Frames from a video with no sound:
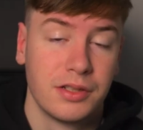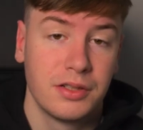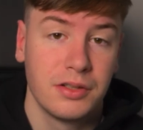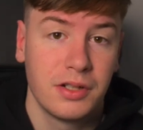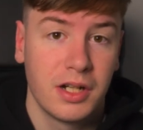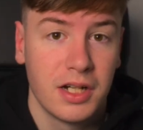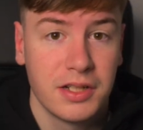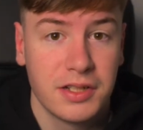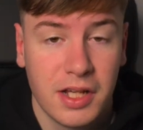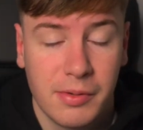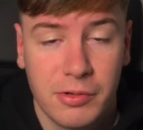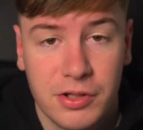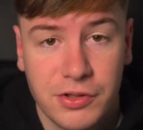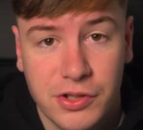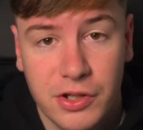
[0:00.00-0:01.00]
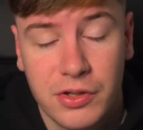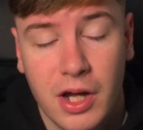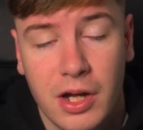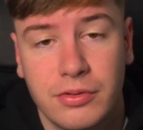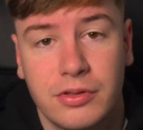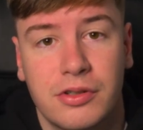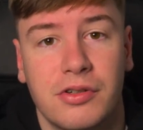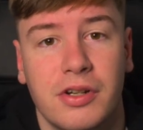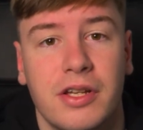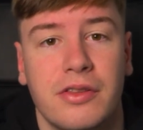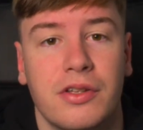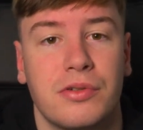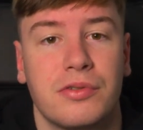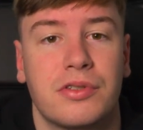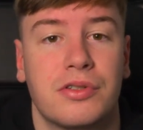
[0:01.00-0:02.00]
So guys, I'm going to show you how to
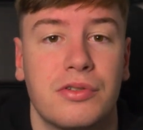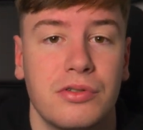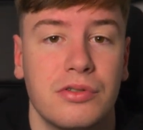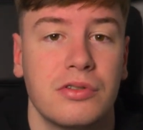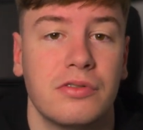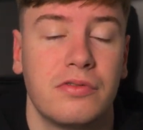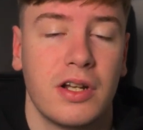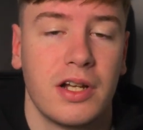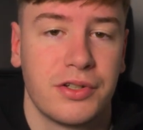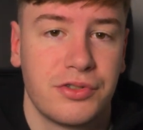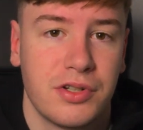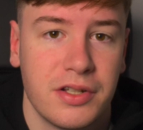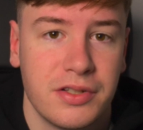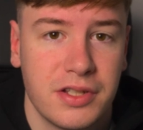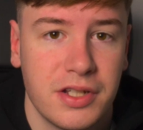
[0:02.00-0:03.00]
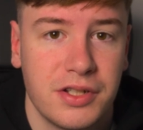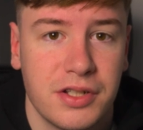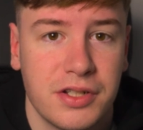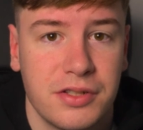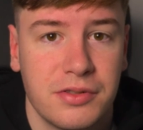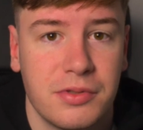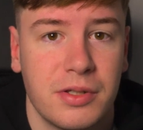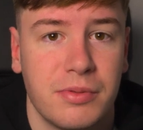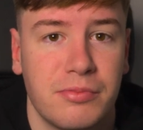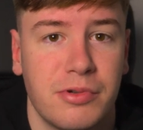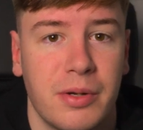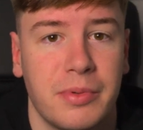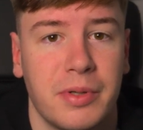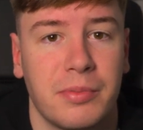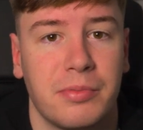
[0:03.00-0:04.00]
create those cool flash transitions within
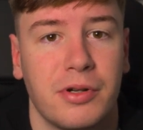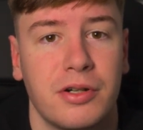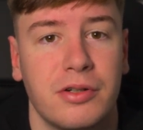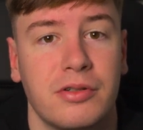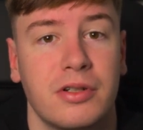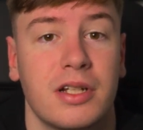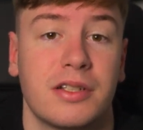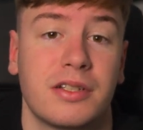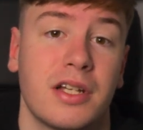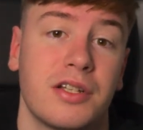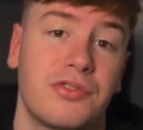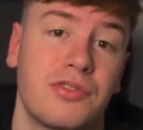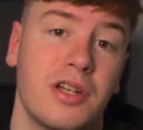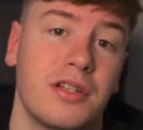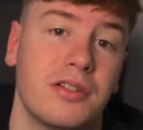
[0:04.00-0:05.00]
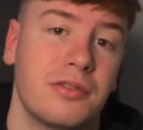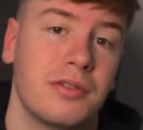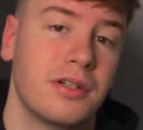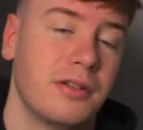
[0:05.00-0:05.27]
Premiere Pro. Let's get straight into